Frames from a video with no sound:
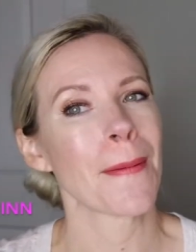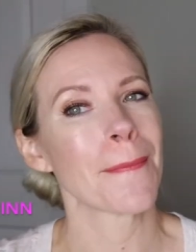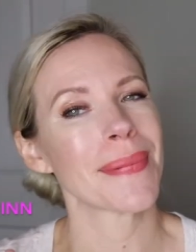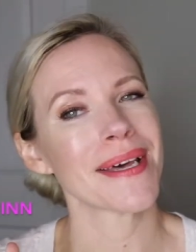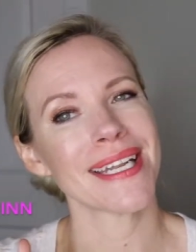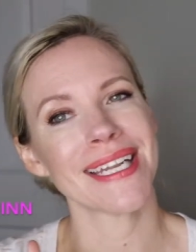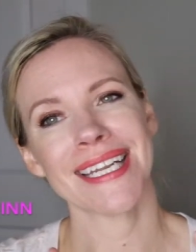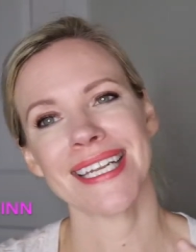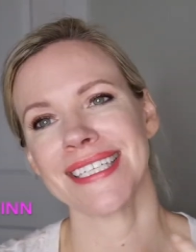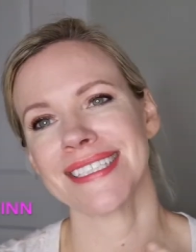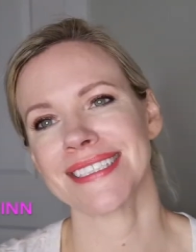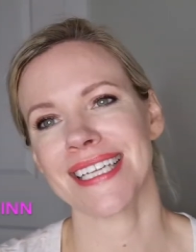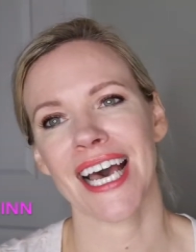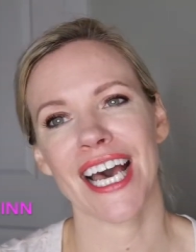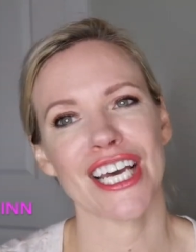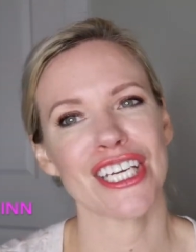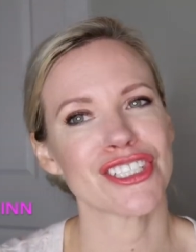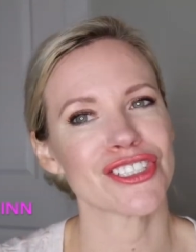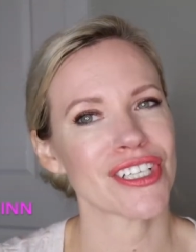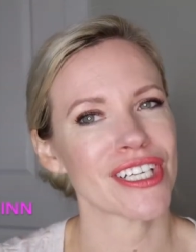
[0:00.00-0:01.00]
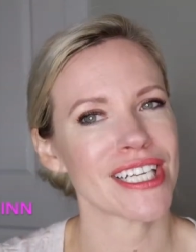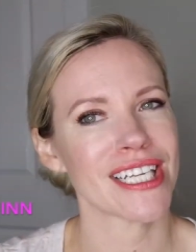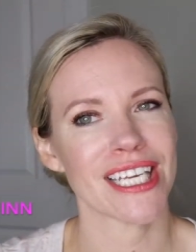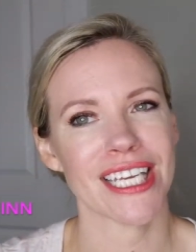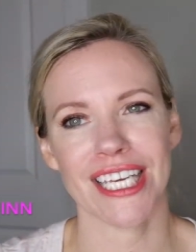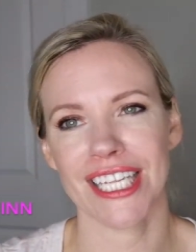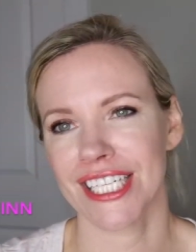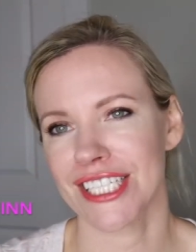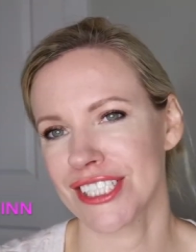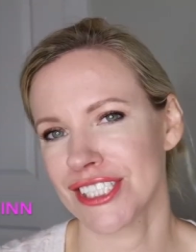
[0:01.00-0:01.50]
But it is
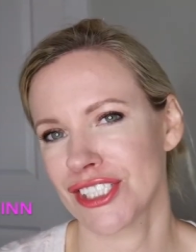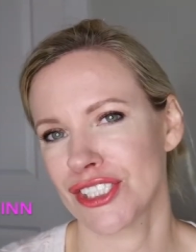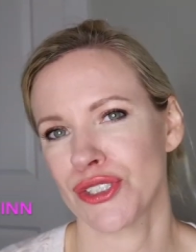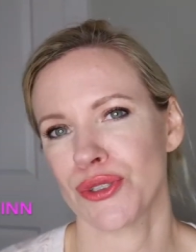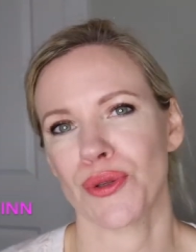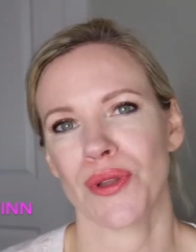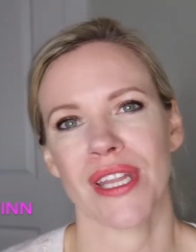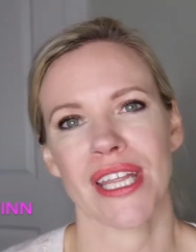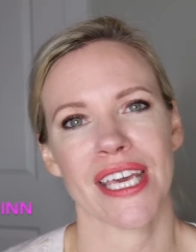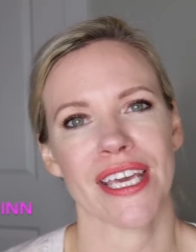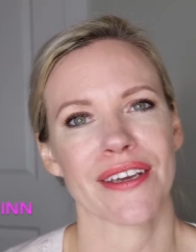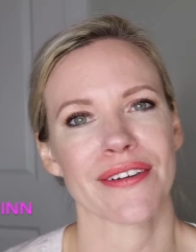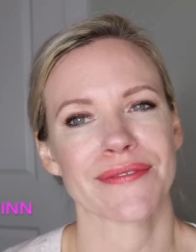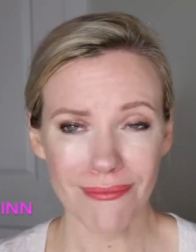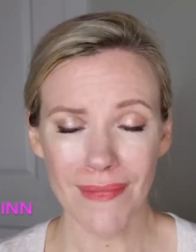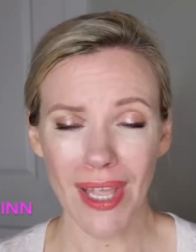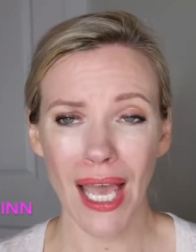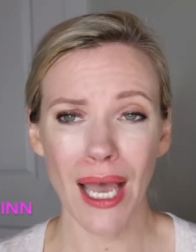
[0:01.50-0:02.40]
hydrating, it is soothing.